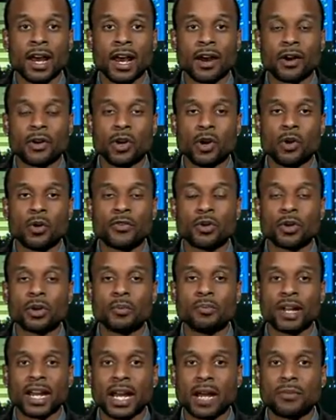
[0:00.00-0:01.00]
And I don't know if you
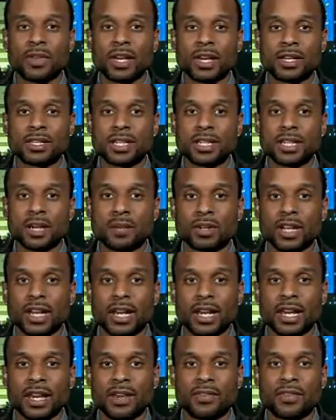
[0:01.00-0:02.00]
can blame the
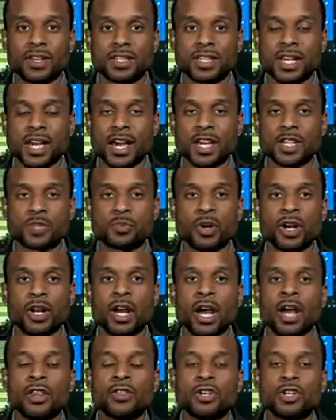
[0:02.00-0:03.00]
NCAA in this case,
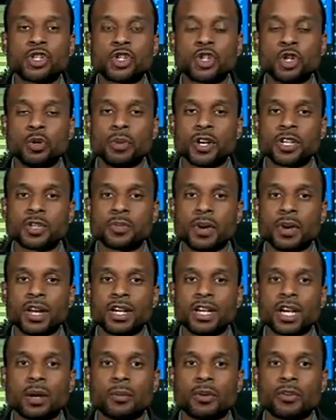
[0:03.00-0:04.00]
but there's too much
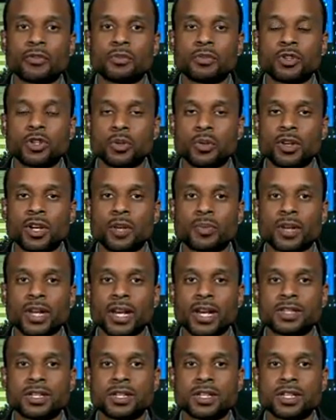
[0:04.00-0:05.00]
money coming from too many
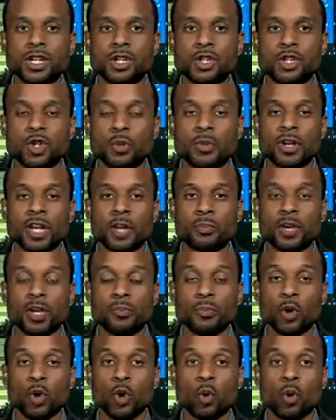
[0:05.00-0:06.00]
places and too many
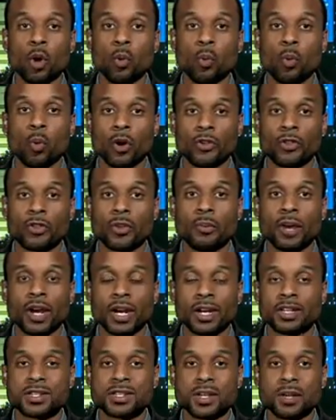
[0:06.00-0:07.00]
people who are worth the
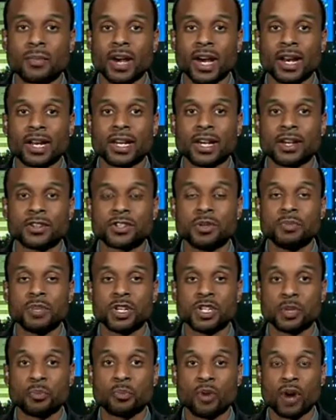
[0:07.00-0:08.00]
money to somebody else to
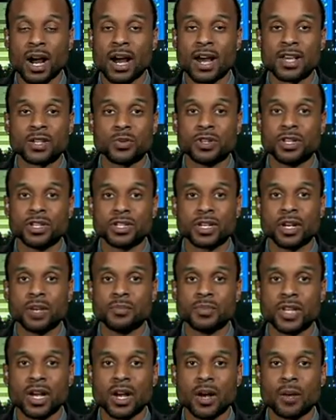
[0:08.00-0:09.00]
be surprised when this
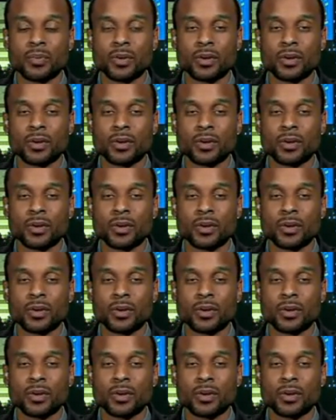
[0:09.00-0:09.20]
comes up.